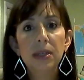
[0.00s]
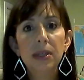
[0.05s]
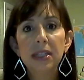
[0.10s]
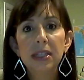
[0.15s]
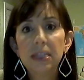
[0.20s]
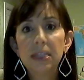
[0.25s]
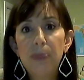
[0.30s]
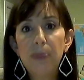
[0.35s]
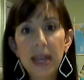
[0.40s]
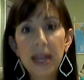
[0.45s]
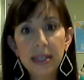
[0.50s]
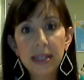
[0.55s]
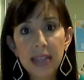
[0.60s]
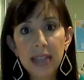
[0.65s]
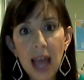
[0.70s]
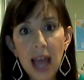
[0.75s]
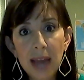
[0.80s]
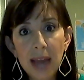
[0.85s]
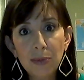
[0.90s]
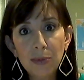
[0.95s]
Spend
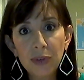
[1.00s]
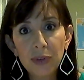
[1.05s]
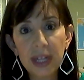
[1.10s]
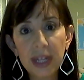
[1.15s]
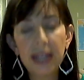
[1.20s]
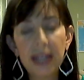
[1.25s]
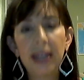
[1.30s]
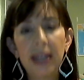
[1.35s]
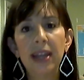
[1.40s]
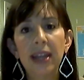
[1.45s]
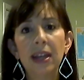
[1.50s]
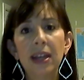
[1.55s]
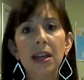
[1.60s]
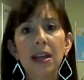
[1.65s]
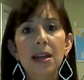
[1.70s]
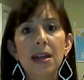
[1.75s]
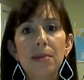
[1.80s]
time reading,